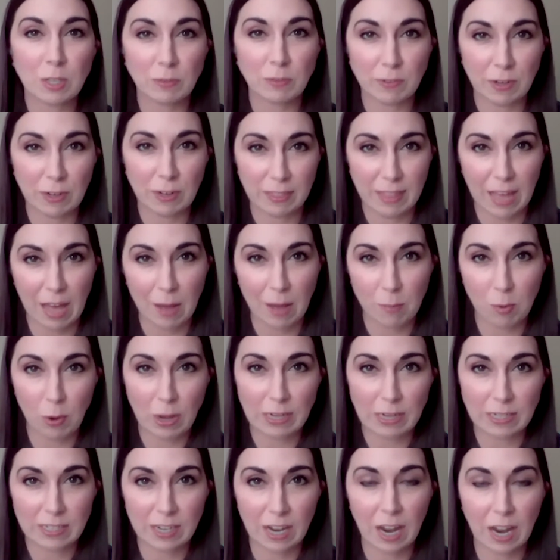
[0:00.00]
over at that
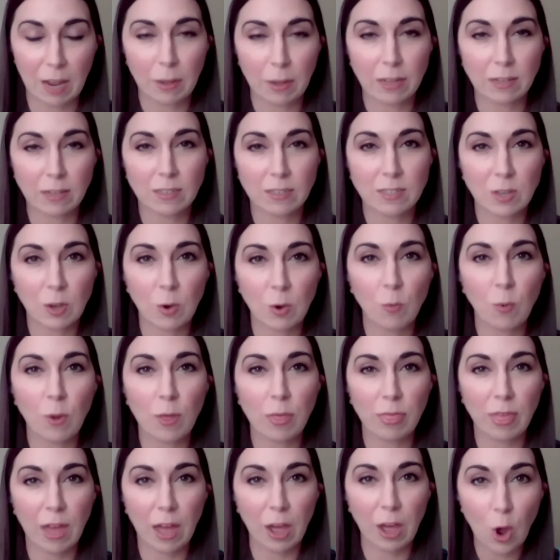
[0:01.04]
point in time. And so with
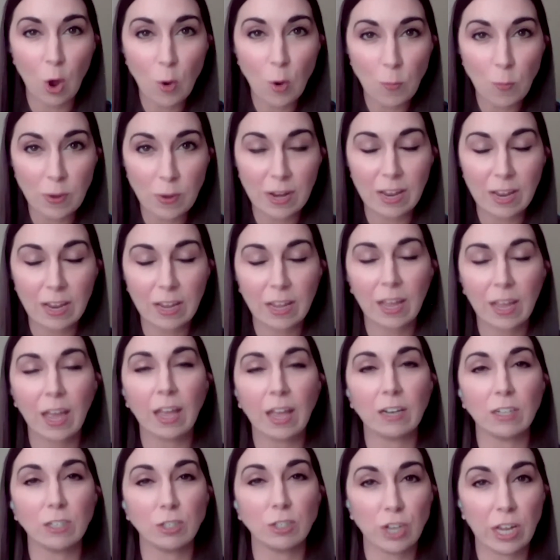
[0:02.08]
that opening
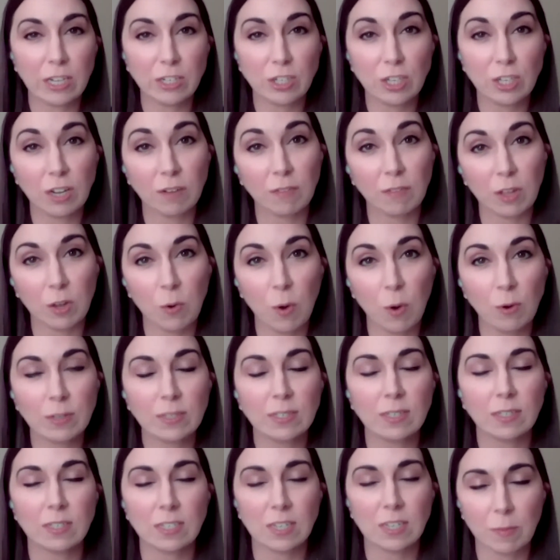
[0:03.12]
and changing of the quota
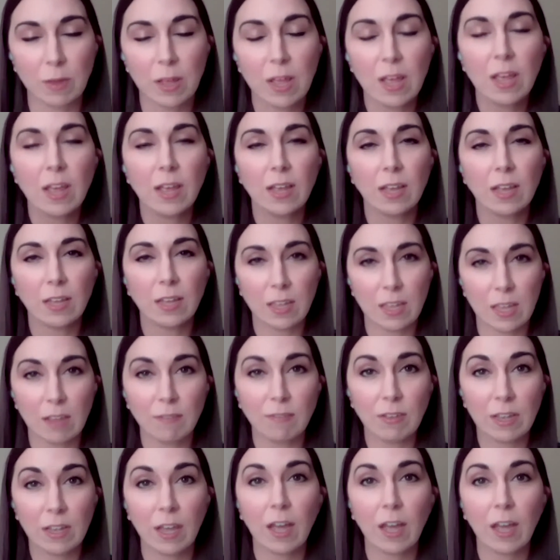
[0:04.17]
system,
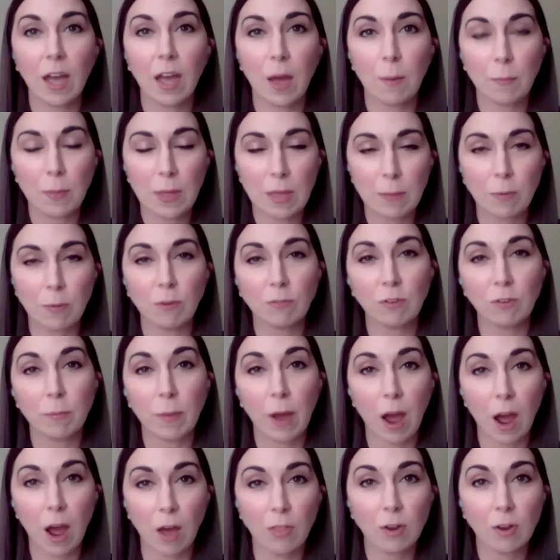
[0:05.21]
giving people from
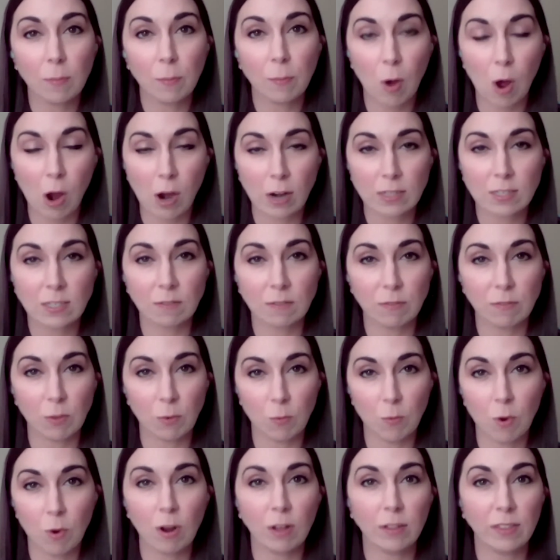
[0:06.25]
other parts of the
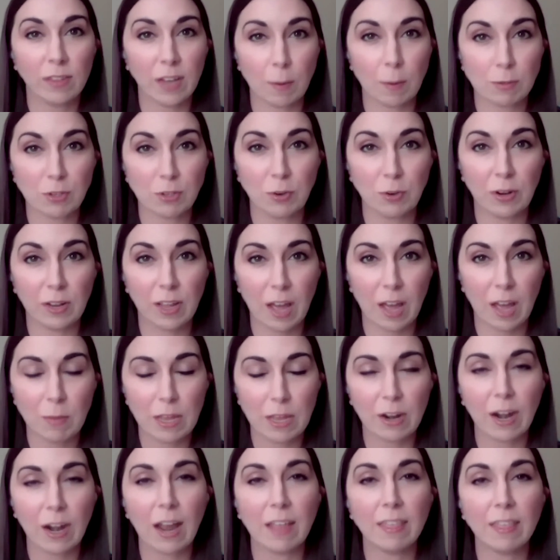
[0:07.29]
world the opportunity to come
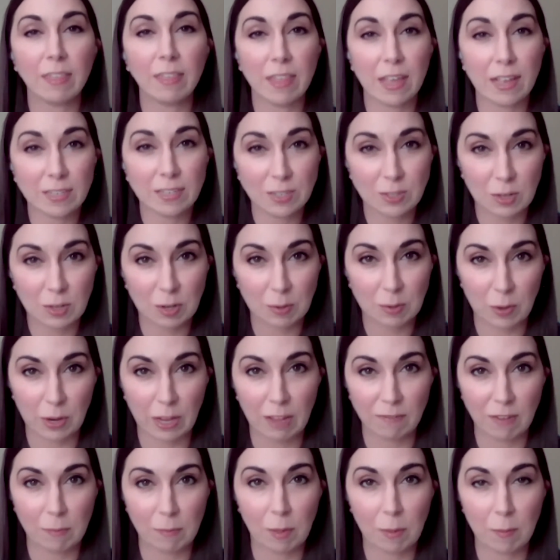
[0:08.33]
here, and then they started bringing
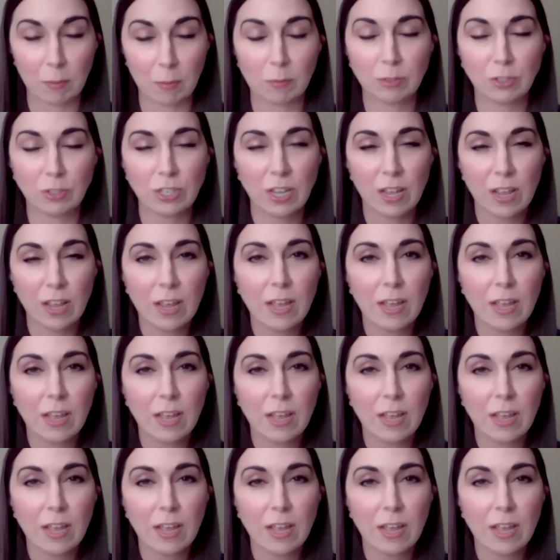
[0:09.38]
family members.